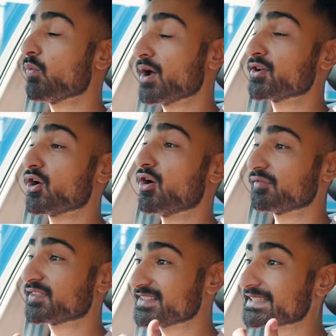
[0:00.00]
one
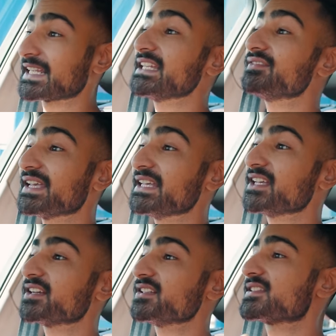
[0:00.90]
of the three
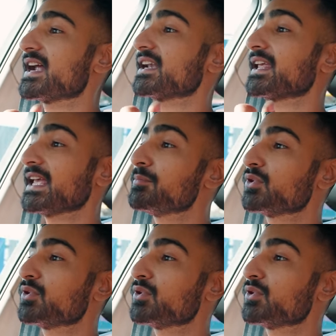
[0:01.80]
vehicles that came